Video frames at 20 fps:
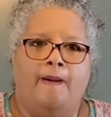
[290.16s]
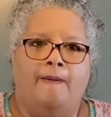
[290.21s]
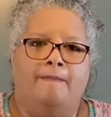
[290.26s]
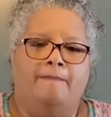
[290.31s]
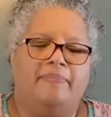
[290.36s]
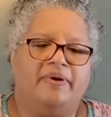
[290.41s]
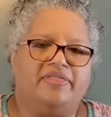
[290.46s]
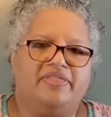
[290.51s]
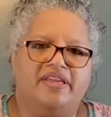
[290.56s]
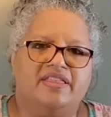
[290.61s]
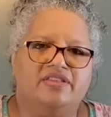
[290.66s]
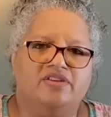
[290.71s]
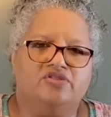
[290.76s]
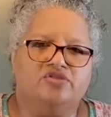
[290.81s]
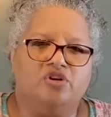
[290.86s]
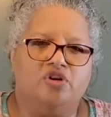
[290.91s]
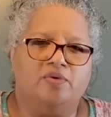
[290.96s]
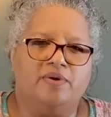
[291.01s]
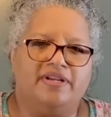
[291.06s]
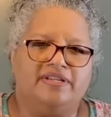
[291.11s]
But then there's
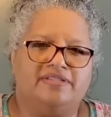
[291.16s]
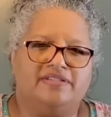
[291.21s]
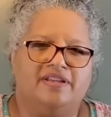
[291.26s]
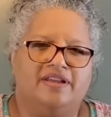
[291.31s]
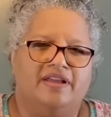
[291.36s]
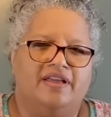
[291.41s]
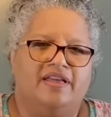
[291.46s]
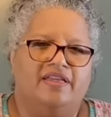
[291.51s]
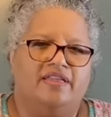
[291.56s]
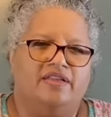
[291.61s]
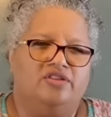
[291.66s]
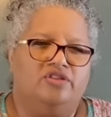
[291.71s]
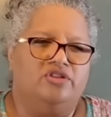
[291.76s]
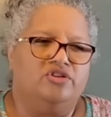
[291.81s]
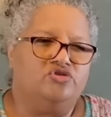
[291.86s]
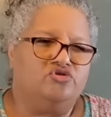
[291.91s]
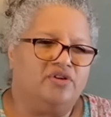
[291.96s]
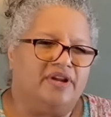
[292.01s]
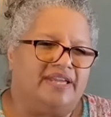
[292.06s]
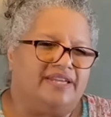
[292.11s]
always the
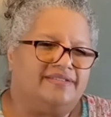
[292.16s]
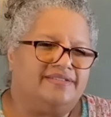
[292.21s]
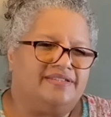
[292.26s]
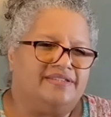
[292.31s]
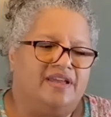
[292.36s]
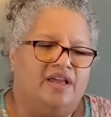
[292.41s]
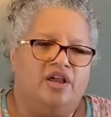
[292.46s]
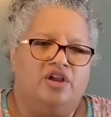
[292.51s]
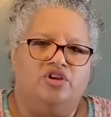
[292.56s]
drinks.